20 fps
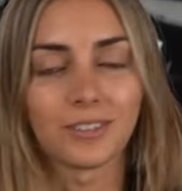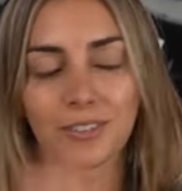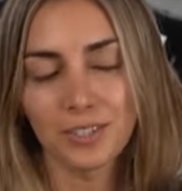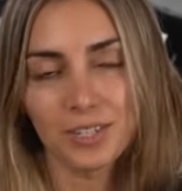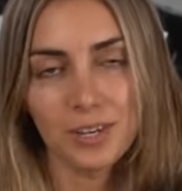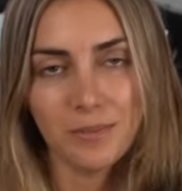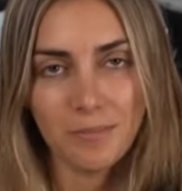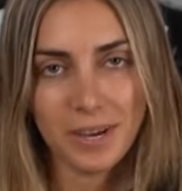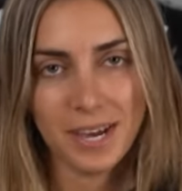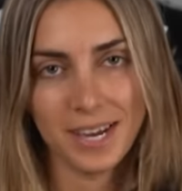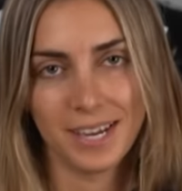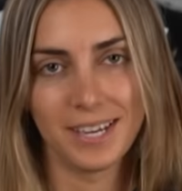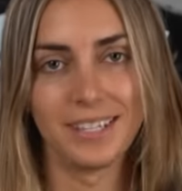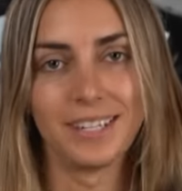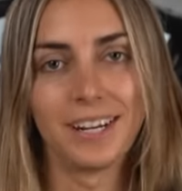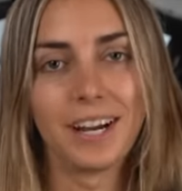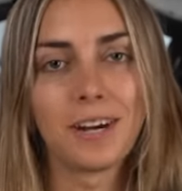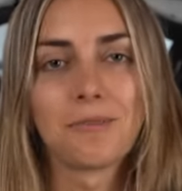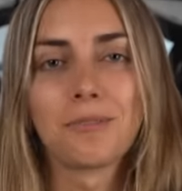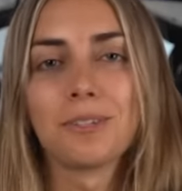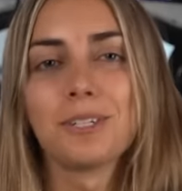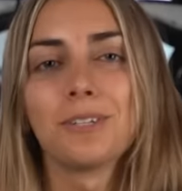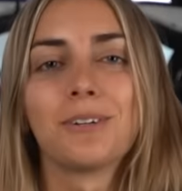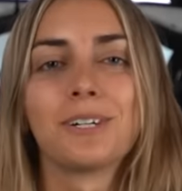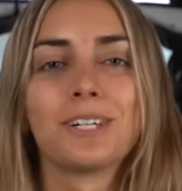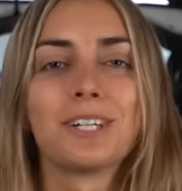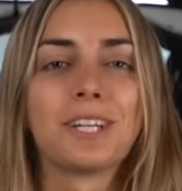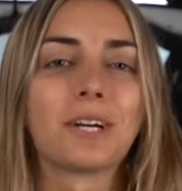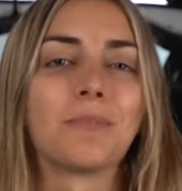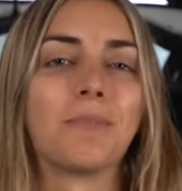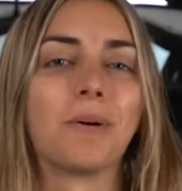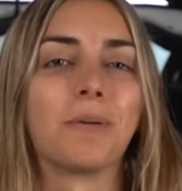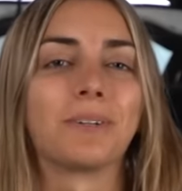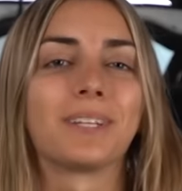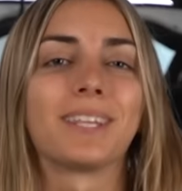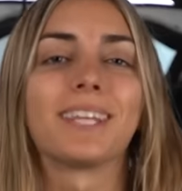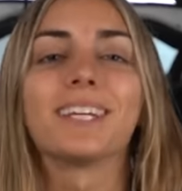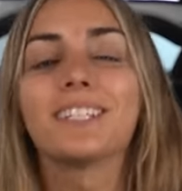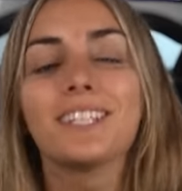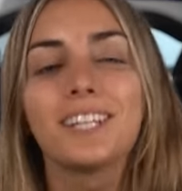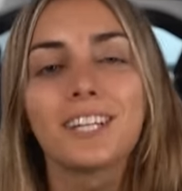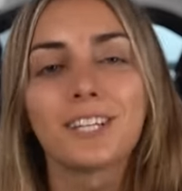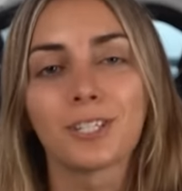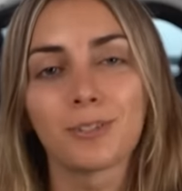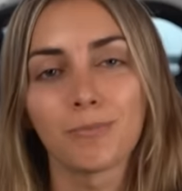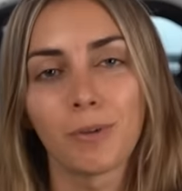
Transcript: Don't skip ahead. I really want to take a moment to thank today's